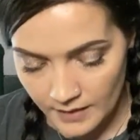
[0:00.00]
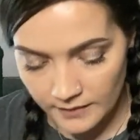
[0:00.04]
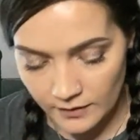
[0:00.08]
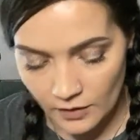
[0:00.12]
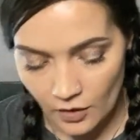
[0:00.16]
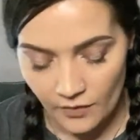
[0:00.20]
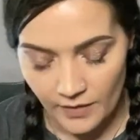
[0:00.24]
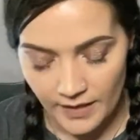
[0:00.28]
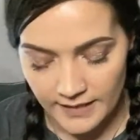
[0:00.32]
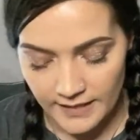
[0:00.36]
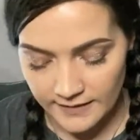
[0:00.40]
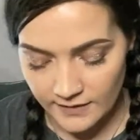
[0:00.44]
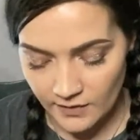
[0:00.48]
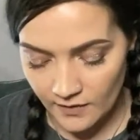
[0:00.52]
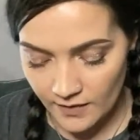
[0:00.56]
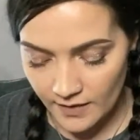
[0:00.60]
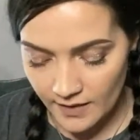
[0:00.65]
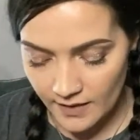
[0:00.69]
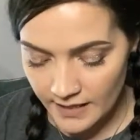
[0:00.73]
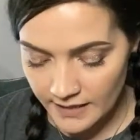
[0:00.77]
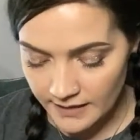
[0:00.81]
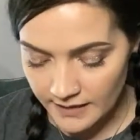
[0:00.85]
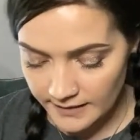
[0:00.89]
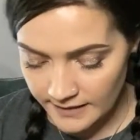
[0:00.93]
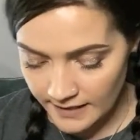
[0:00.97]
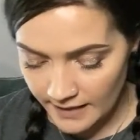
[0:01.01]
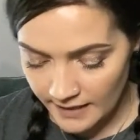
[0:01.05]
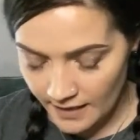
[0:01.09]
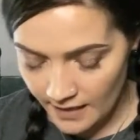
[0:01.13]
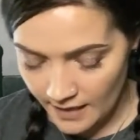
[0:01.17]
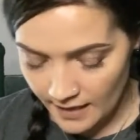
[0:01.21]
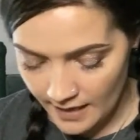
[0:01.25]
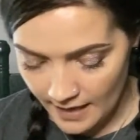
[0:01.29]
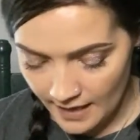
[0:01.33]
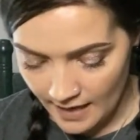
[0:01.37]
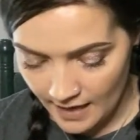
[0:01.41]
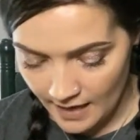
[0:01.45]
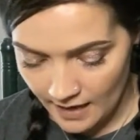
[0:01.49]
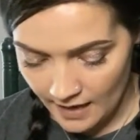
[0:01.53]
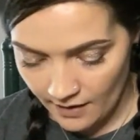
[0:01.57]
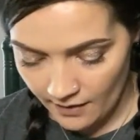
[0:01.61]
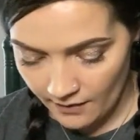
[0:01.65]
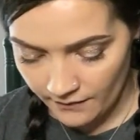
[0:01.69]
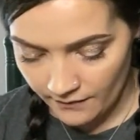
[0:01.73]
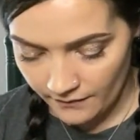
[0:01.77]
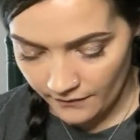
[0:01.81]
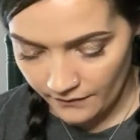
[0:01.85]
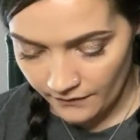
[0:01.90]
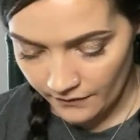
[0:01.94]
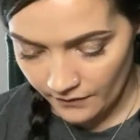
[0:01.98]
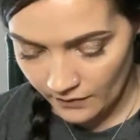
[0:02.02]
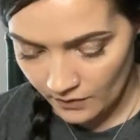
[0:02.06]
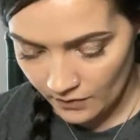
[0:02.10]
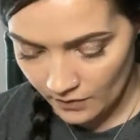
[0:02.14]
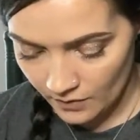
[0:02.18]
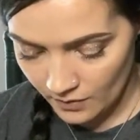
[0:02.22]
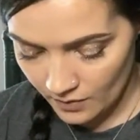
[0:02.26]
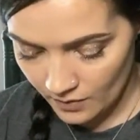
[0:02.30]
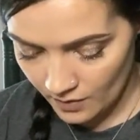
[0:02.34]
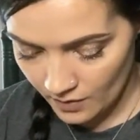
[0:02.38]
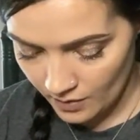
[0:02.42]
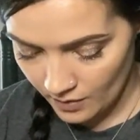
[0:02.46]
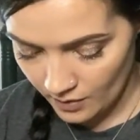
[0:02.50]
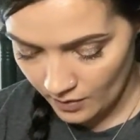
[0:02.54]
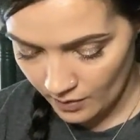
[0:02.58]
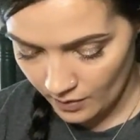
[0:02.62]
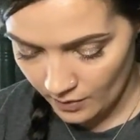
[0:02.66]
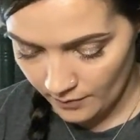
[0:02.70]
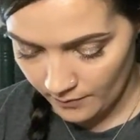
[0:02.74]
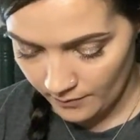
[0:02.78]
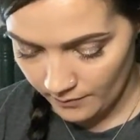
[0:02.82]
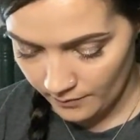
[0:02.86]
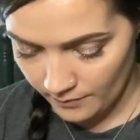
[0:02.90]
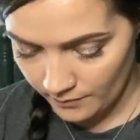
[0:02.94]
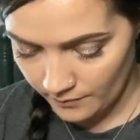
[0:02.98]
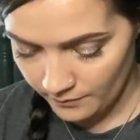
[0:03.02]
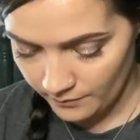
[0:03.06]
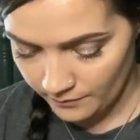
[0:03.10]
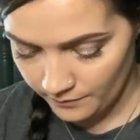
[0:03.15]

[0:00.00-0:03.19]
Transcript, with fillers: All right, so the next thing I have um,